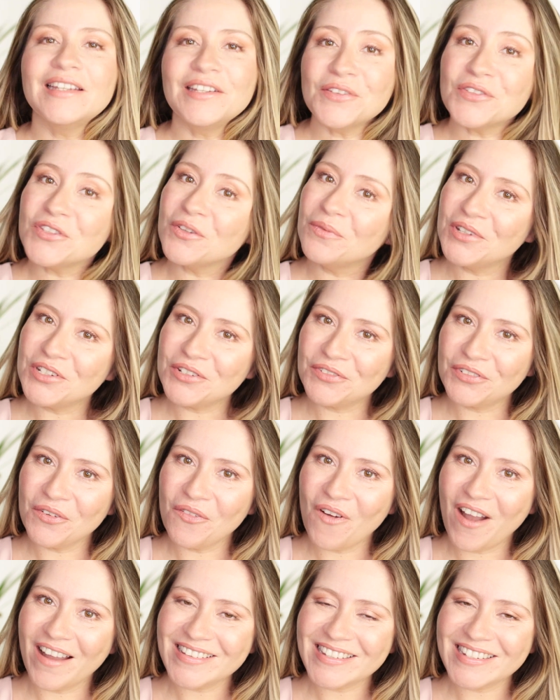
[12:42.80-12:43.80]
Thank you so much for
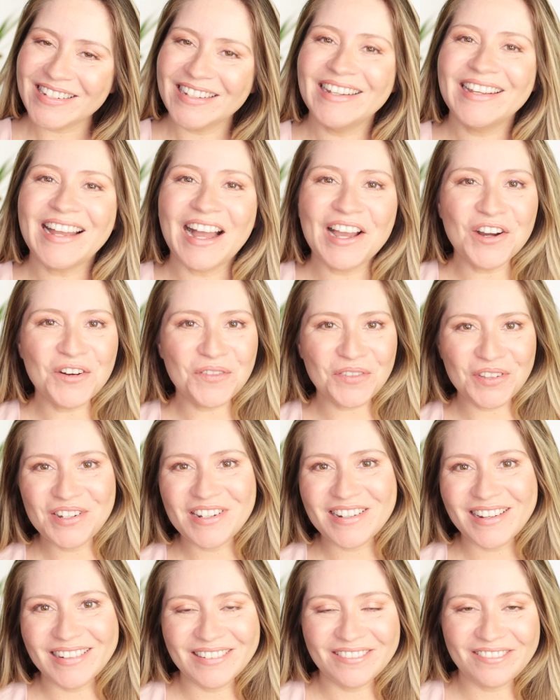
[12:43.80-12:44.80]
watching. I hope you
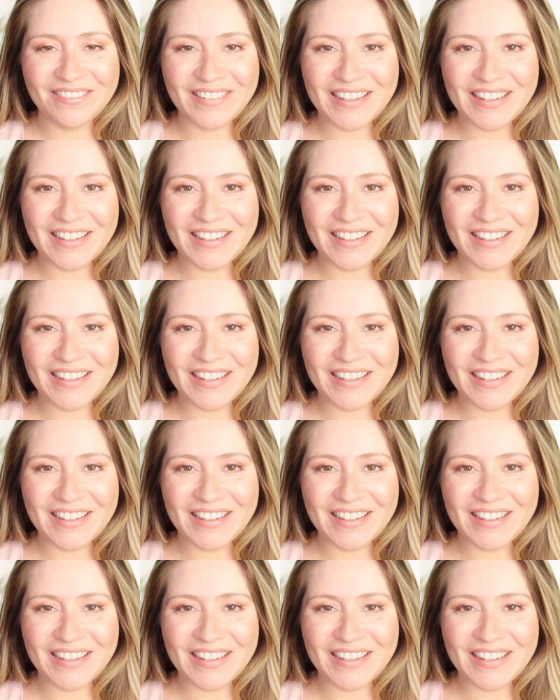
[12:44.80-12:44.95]
enjoyed the